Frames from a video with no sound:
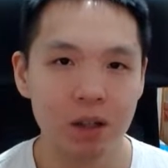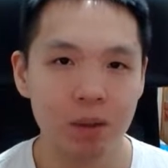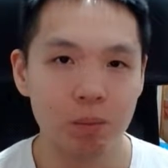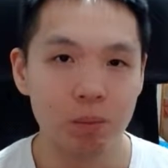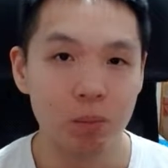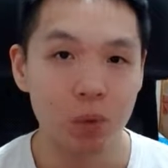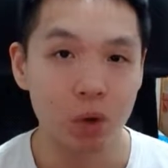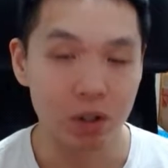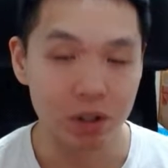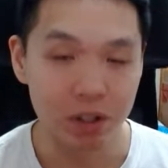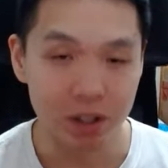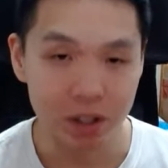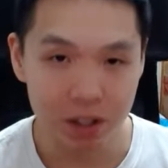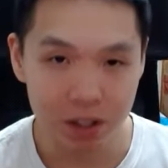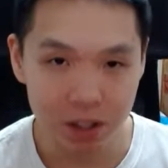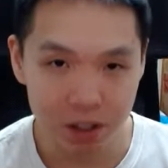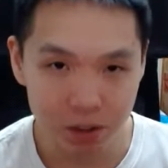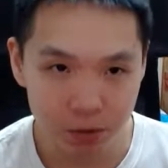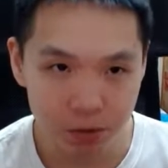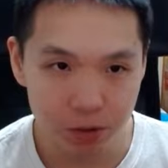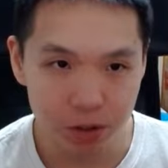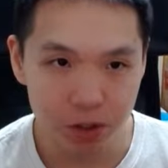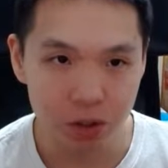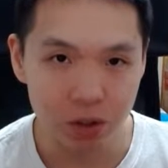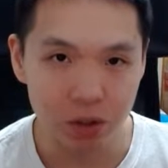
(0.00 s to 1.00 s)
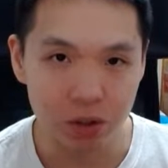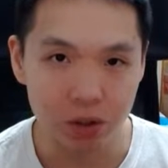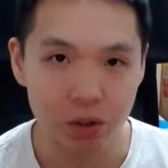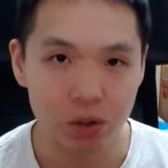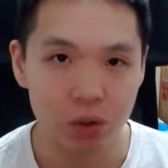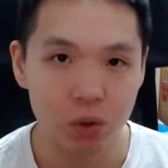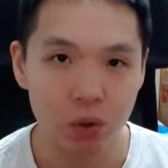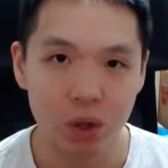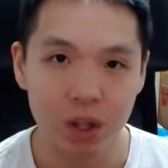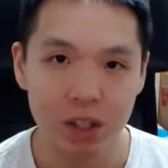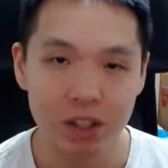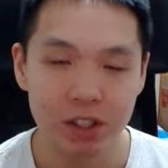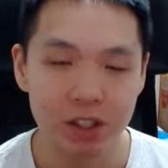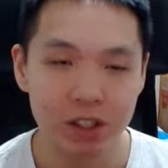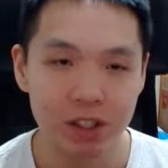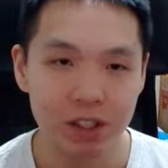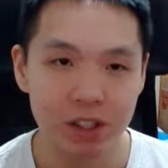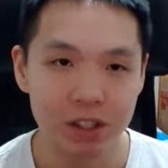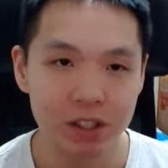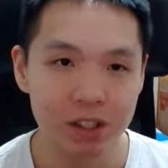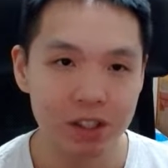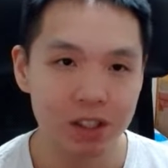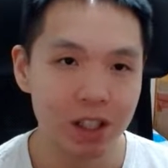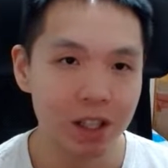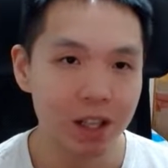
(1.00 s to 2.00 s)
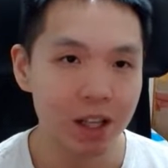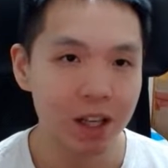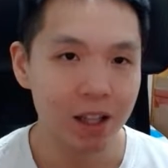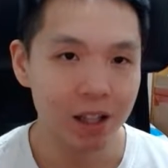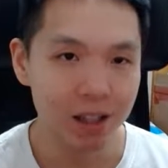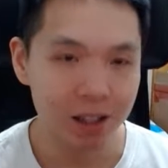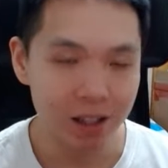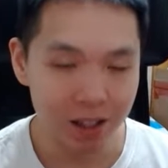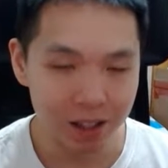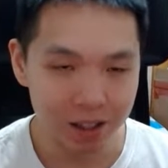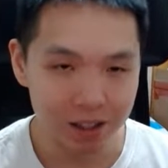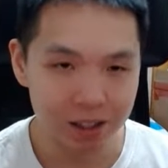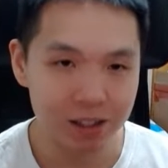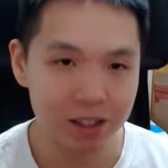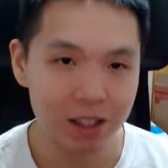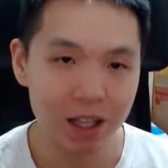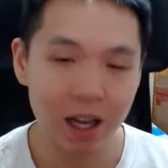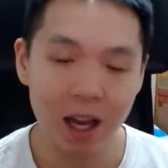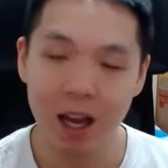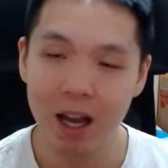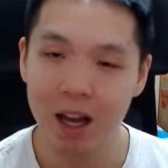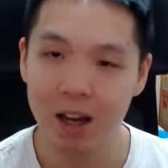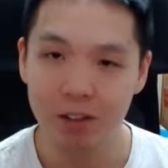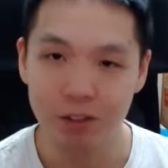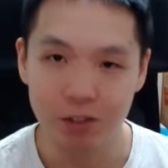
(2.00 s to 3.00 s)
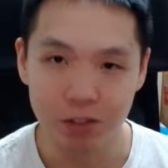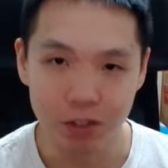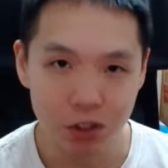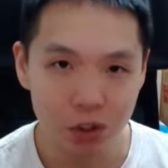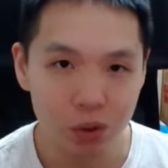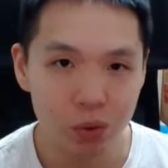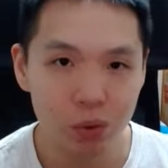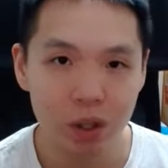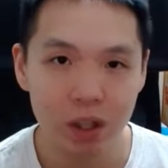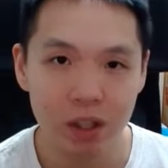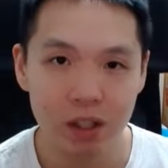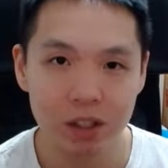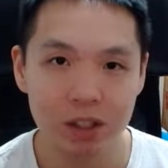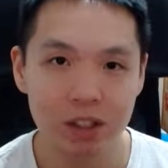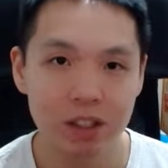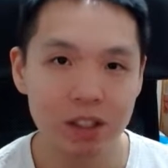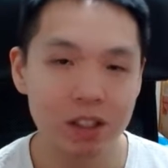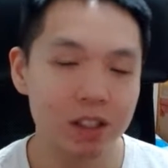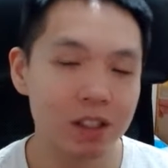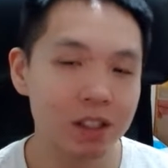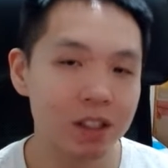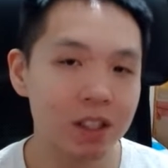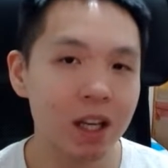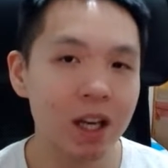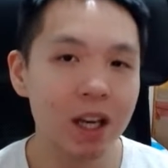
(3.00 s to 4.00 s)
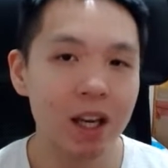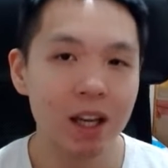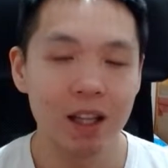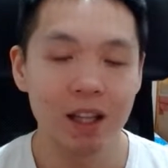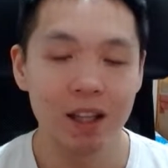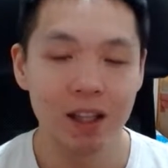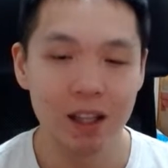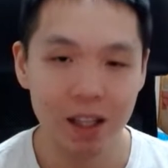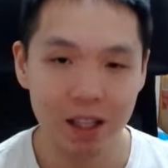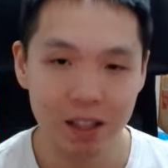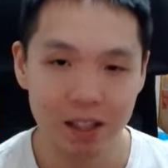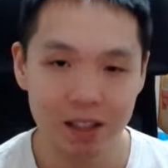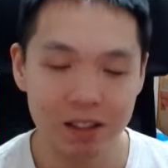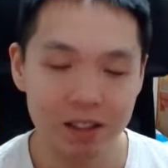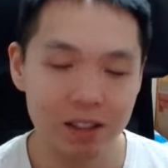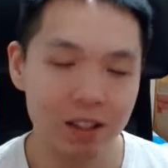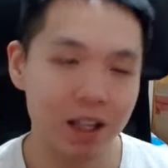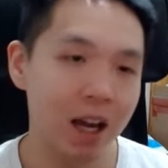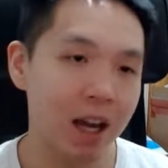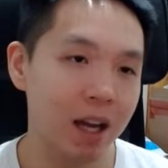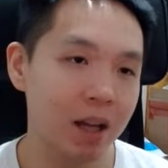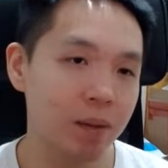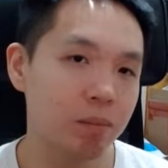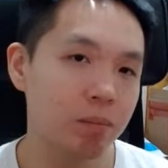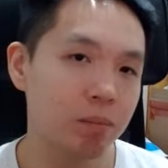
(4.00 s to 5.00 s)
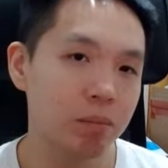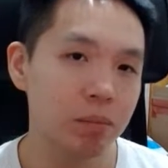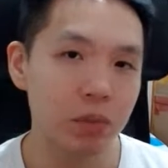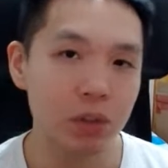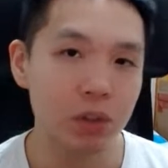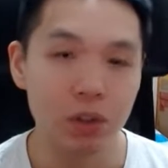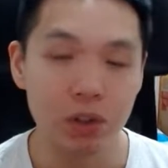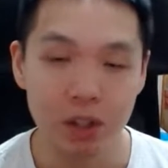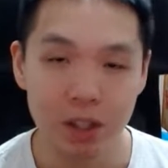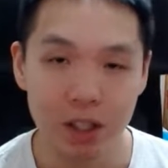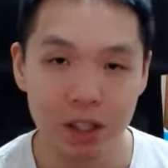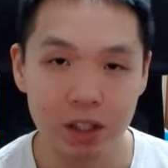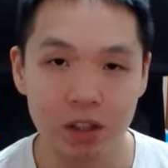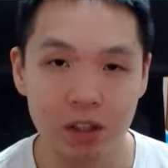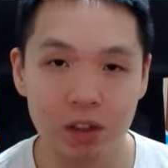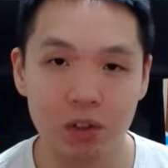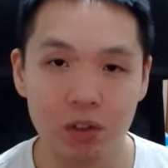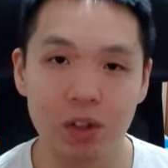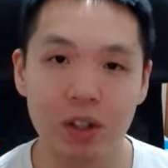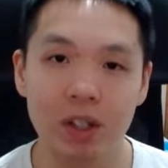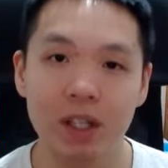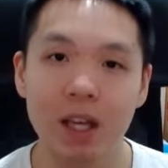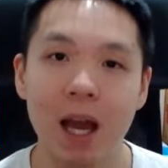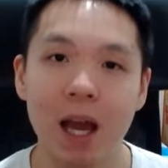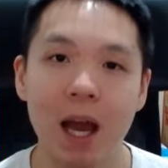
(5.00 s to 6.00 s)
more difficult questions, things that have nuances, things that you need to look